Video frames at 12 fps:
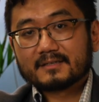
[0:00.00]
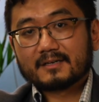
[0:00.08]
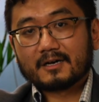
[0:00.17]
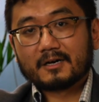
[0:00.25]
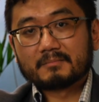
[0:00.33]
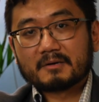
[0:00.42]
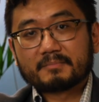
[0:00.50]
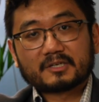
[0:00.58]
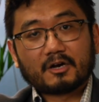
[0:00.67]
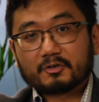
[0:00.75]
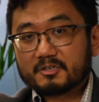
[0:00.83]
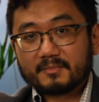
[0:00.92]
But
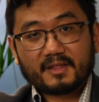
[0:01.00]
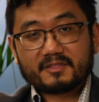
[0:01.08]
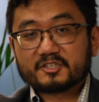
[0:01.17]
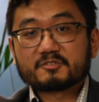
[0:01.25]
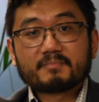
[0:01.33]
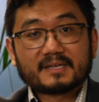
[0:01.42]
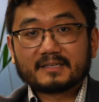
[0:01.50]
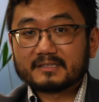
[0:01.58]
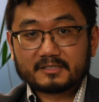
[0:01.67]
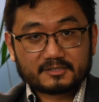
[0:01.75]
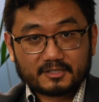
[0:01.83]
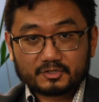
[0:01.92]
ultimately, the spending
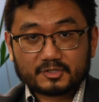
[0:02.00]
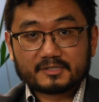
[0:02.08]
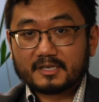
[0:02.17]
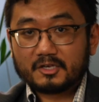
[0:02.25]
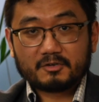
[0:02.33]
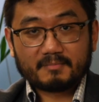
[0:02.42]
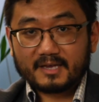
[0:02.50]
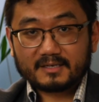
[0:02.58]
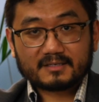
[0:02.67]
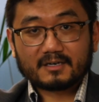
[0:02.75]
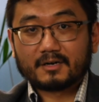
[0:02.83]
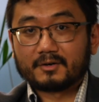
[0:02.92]
decisions that you
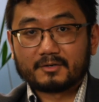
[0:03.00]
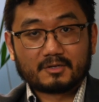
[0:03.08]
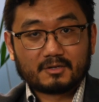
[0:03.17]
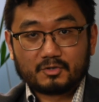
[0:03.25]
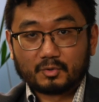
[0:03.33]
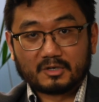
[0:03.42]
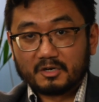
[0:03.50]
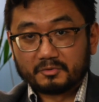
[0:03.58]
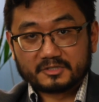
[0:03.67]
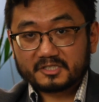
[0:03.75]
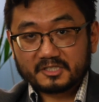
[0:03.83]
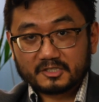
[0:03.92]
make are your own
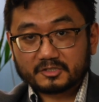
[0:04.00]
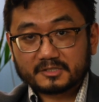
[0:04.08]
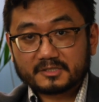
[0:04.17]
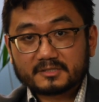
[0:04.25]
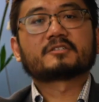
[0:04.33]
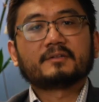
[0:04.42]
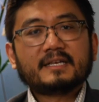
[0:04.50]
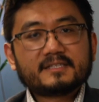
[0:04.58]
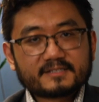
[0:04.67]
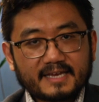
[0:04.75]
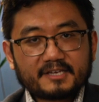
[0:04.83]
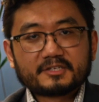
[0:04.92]
decisions. So let's
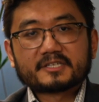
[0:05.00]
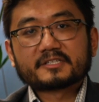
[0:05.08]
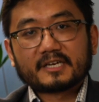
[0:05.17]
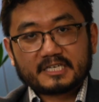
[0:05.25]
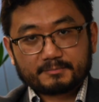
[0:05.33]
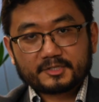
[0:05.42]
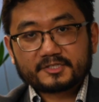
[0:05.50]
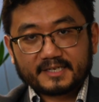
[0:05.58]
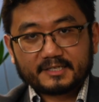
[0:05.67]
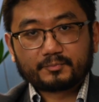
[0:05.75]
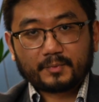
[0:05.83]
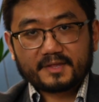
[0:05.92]
say you decide to
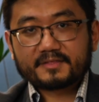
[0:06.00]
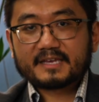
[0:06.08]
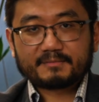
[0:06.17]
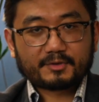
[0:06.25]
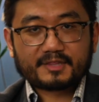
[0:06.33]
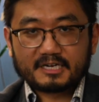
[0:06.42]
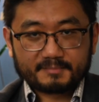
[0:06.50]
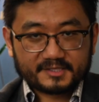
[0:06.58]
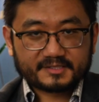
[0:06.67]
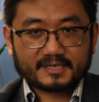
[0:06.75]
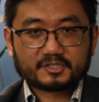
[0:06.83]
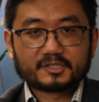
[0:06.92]
proceed with hypnotherapy
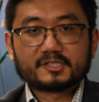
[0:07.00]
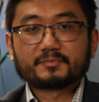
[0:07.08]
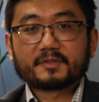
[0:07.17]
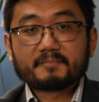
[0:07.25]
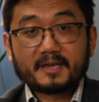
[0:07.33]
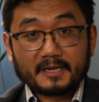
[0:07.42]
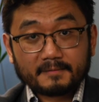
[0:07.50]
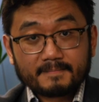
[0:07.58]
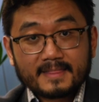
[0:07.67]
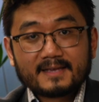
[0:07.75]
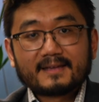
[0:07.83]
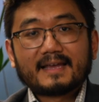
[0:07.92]
sessions with me,
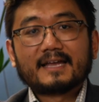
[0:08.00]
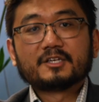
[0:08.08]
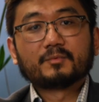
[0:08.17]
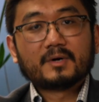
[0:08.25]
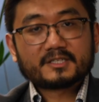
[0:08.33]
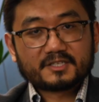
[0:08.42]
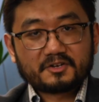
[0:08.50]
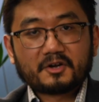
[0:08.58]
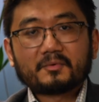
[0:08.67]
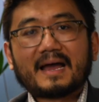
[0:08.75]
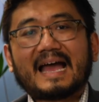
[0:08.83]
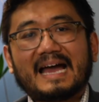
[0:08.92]
and you want to
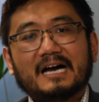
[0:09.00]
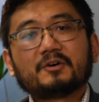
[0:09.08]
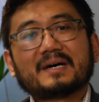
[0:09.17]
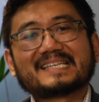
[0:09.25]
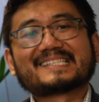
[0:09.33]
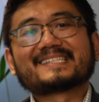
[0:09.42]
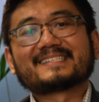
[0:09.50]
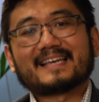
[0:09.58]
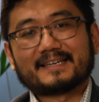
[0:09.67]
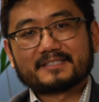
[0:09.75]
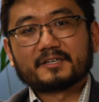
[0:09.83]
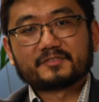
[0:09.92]
know how a
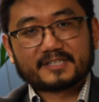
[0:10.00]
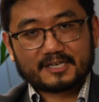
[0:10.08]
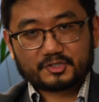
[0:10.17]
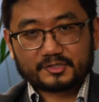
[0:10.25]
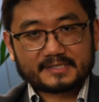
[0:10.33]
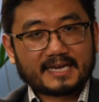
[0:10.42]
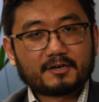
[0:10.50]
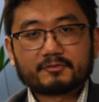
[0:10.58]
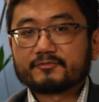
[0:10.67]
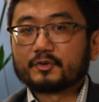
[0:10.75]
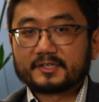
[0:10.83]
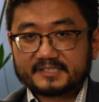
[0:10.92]
set of sessions, how,
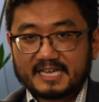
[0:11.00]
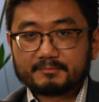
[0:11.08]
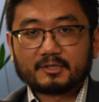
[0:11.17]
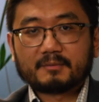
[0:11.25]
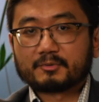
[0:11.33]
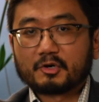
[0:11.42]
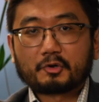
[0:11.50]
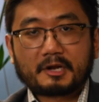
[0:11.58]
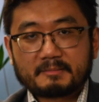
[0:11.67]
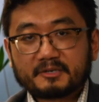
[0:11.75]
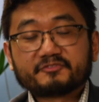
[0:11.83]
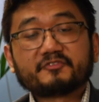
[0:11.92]
for example, a
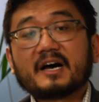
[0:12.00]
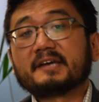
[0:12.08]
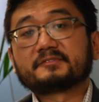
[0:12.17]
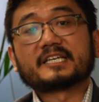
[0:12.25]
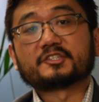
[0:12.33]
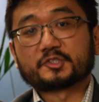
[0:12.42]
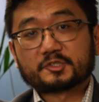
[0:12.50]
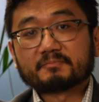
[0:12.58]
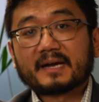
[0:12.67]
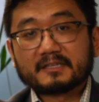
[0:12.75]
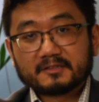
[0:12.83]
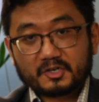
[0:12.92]
program of 5 sessions
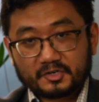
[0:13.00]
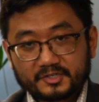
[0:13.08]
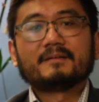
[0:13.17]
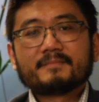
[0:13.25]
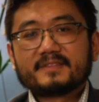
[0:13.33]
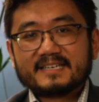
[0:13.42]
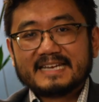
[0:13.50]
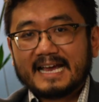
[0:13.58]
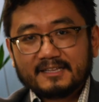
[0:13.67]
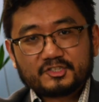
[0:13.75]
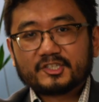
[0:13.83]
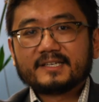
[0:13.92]
might look. The
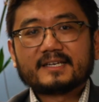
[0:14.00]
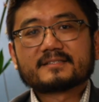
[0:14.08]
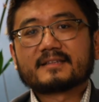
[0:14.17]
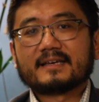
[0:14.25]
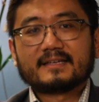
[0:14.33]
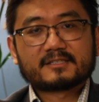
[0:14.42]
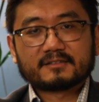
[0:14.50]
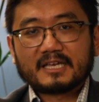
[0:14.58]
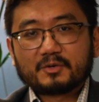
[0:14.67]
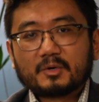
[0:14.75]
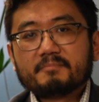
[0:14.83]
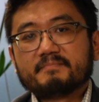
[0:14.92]
analogy is that it's
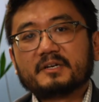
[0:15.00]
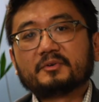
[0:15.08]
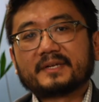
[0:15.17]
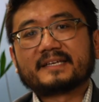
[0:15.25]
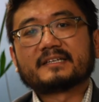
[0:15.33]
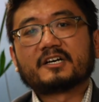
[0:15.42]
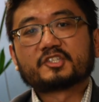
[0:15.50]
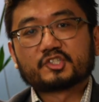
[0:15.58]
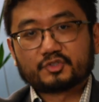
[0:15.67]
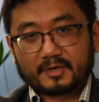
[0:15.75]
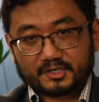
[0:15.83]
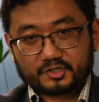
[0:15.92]
like we're building a
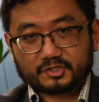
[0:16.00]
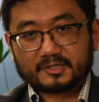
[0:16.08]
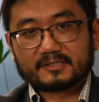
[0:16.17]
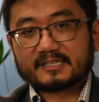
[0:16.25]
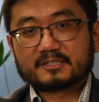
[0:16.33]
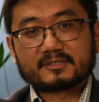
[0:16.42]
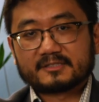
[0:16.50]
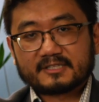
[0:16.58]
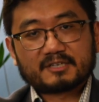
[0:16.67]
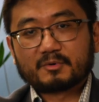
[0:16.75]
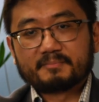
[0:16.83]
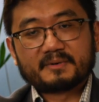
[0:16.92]
structure. It's
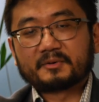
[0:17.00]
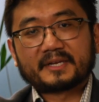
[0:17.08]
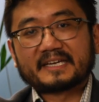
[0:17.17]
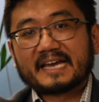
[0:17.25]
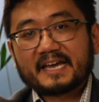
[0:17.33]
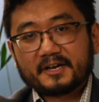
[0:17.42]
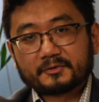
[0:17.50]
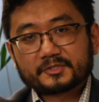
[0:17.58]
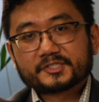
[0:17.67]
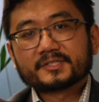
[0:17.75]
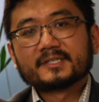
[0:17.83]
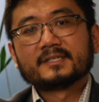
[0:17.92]
like we're building a
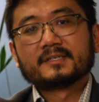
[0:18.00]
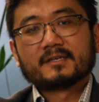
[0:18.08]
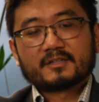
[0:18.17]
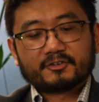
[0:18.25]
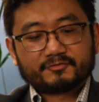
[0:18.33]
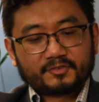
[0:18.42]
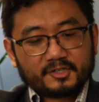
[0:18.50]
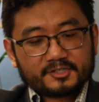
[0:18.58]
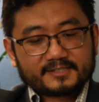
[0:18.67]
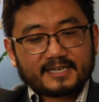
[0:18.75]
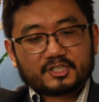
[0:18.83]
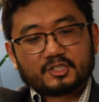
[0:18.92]
house. The
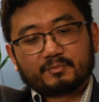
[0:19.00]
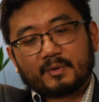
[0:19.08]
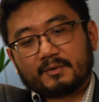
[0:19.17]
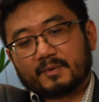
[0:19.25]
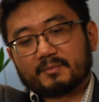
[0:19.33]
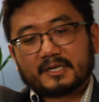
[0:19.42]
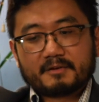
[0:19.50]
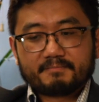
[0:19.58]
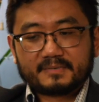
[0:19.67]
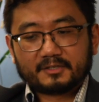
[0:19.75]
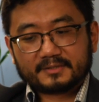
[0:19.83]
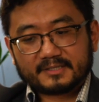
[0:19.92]
first session, we want to
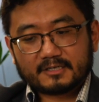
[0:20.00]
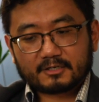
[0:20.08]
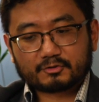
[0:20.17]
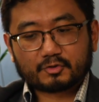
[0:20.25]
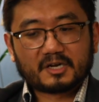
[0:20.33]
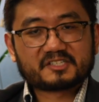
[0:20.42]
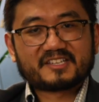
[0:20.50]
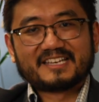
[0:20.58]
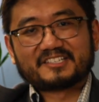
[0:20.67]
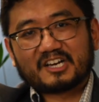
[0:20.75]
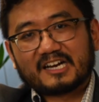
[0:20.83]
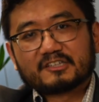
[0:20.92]
build it across the
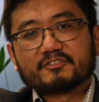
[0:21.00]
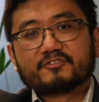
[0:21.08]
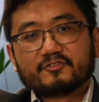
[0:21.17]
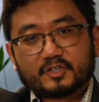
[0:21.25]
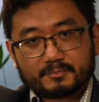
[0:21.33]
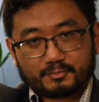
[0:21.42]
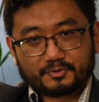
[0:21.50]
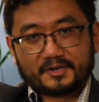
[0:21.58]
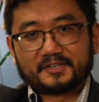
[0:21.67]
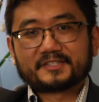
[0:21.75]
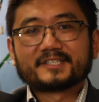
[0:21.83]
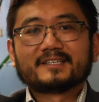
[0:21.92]
entire
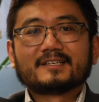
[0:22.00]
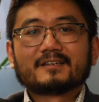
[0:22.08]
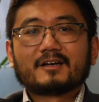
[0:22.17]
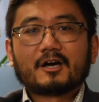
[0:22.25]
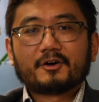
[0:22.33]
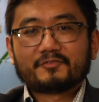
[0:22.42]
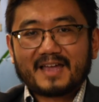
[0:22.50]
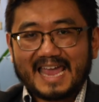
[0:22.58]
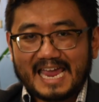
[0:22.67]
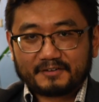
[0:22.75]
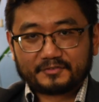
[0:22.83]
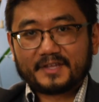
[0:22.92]
footprint of
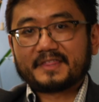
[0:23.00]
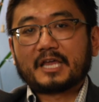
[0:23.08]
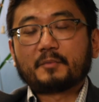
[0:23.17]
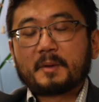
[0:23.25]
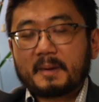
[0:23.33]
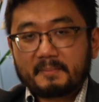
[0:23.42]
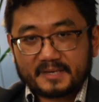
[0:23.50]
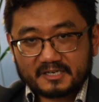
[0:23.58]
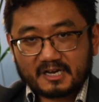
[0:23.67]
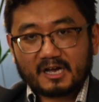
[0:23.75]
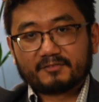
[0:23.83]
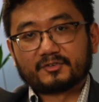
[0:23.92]
everything we might be
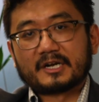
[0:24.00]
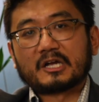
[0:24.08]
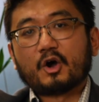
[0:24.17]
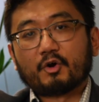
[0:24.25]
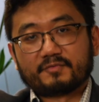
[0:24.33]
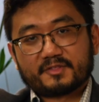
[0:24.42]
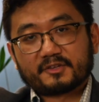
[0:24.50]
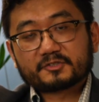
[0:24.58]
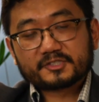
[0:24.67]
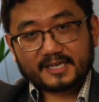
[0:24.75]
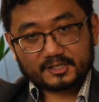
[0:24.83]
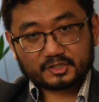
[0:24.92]
covering over those
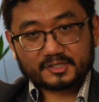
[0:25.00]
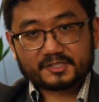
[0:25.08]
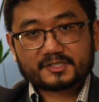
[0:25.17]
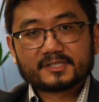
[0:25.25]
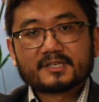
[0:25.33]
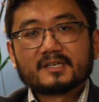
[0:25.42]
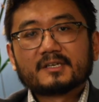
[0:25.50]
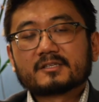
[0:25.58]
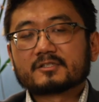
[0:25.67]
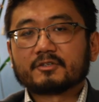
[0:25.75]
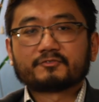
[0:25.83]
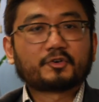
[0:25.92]
sessions.
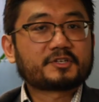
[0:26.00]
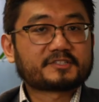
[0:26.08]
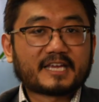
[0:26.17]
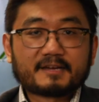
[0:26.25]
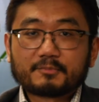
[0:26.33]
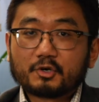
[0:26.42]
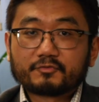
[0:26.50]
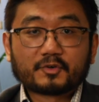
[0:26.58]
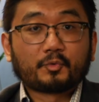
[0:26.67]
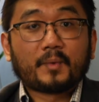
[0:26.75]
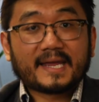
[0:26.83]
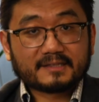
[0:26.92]
So for example, for
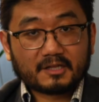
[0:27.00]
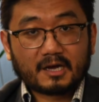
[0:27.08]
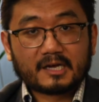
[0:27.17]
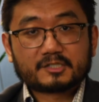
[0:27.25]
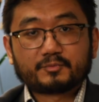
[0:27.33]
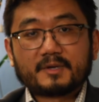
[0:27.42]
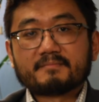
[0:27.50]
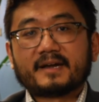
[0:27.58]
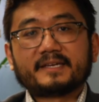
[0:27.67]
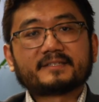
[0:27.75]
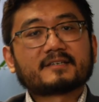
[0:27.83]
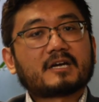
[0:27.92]
weight loss, we might